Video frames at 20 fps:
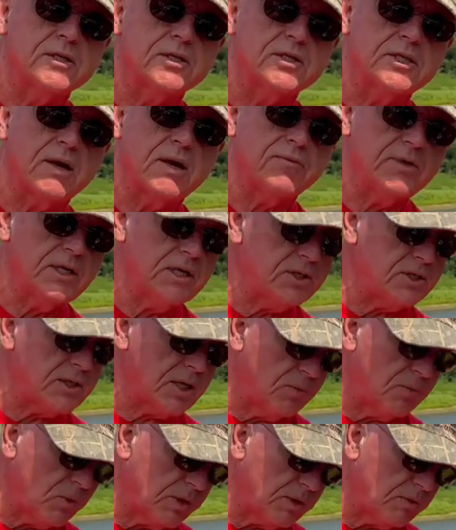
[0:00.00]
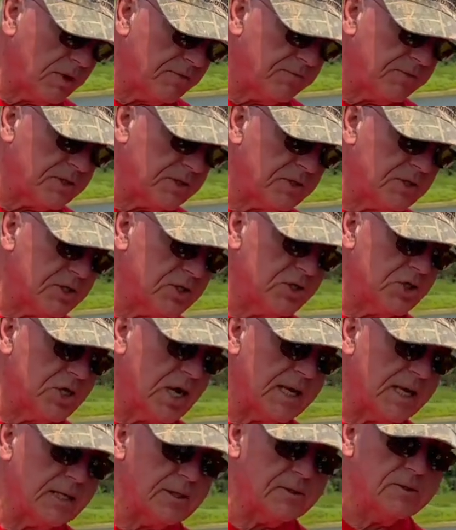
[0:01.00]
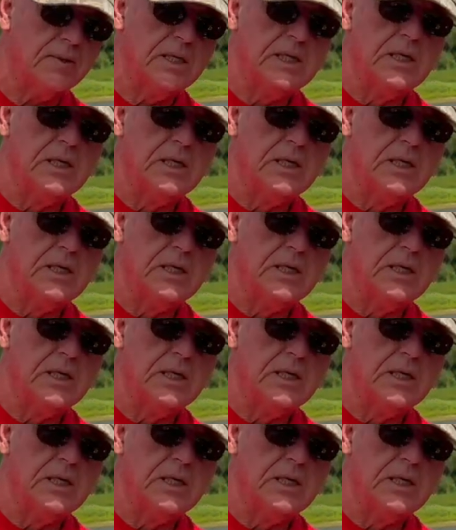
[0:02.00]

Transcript: the 7-inch? And when do I fish this giant?